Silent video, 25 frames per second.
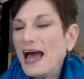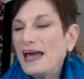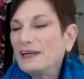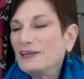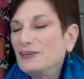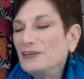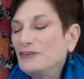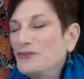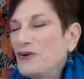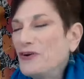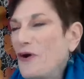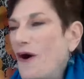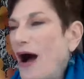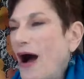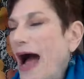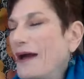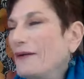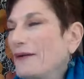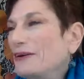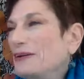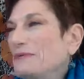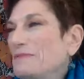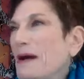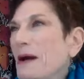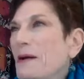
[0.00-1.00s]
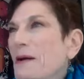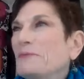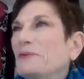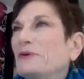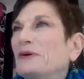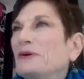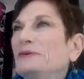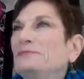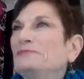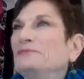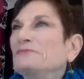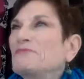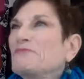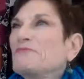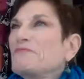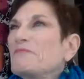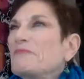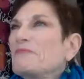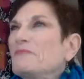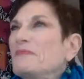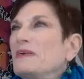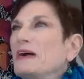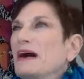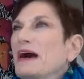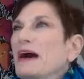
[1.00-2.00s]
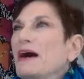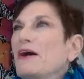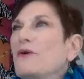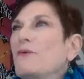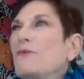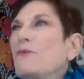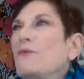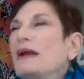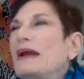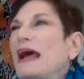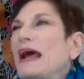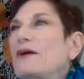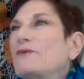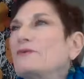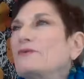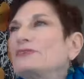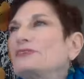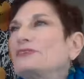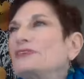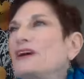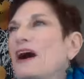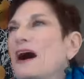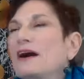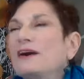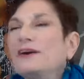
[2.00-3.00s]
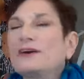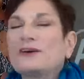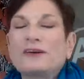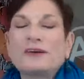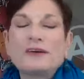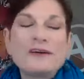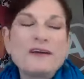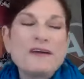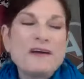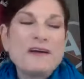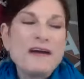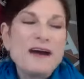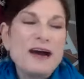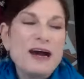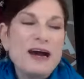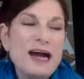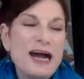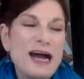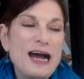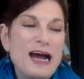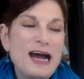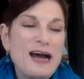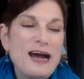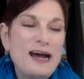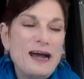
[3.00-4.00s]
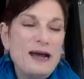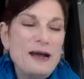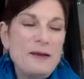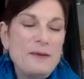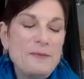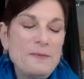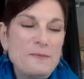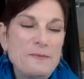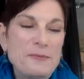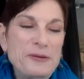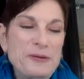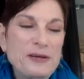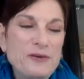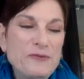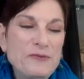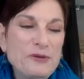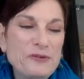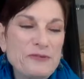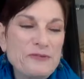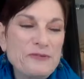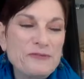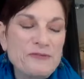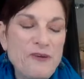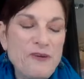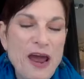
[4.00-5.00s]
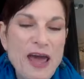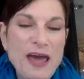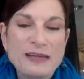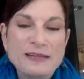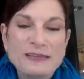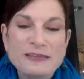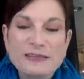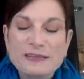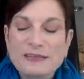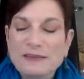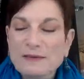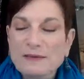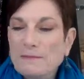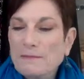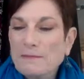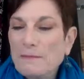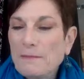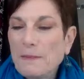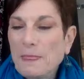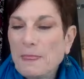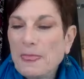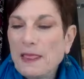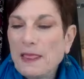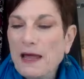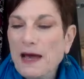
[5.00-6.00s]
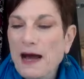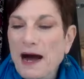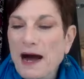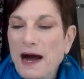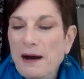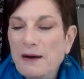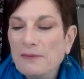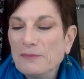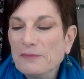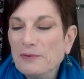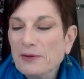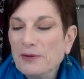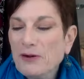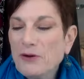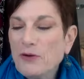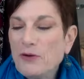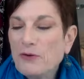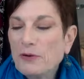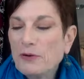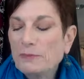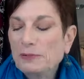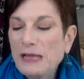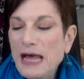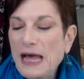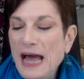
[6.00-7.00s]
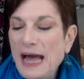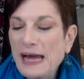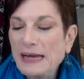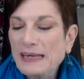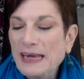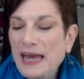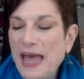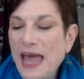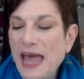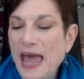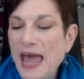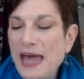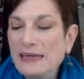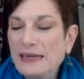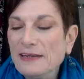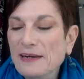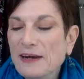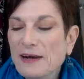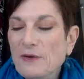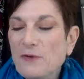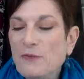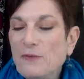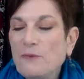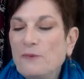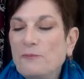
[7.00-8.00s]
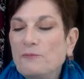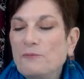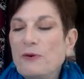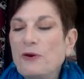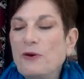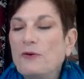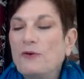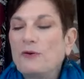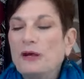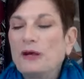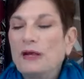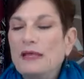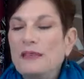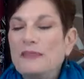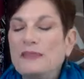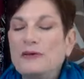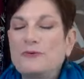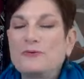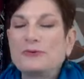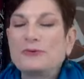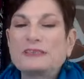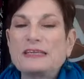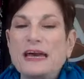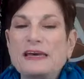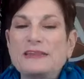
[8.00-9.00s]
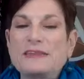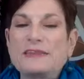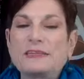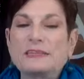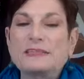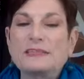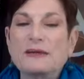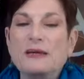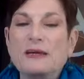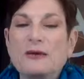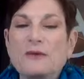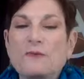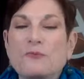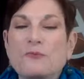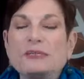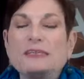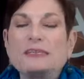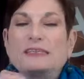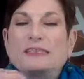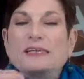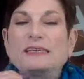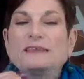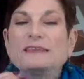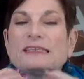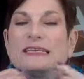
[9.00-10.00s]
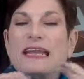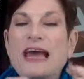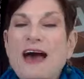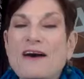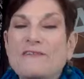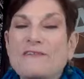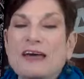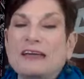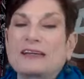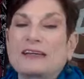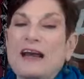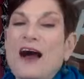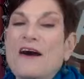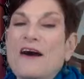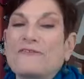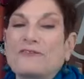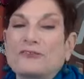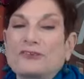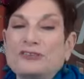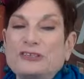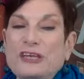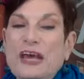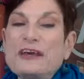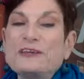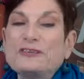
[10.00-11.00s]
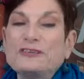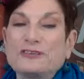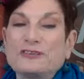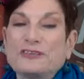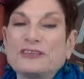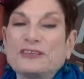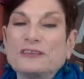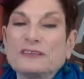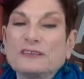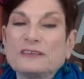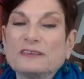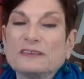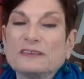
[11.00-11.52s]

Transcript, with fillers: You know, I remember when I was younger, being with friends uh, who were black, and but there was like this. We still didn't have that conversation.